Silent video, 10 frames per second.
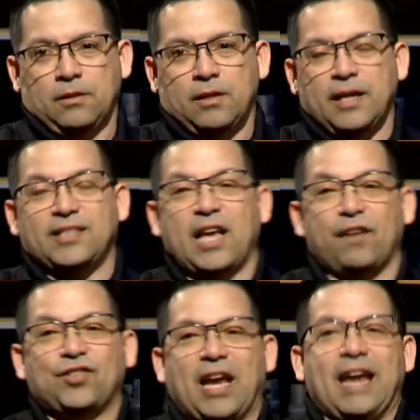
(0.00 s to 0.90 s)
Instead
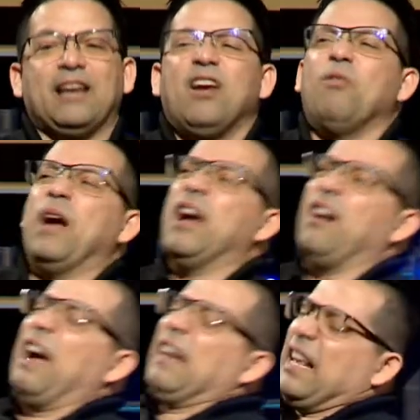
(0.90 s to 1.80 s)
of saying, well,
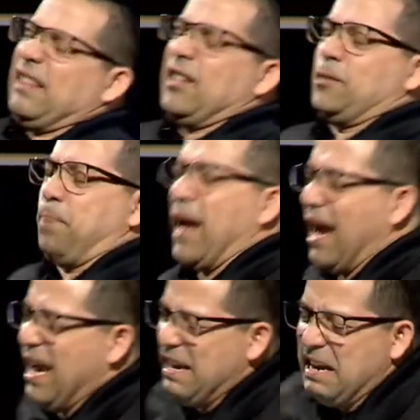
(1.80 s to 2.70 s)
I got this
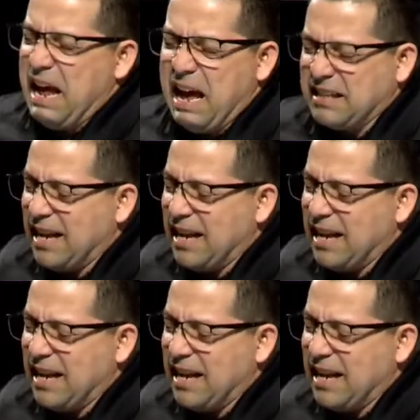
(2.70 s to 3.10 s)
pain, it hasn't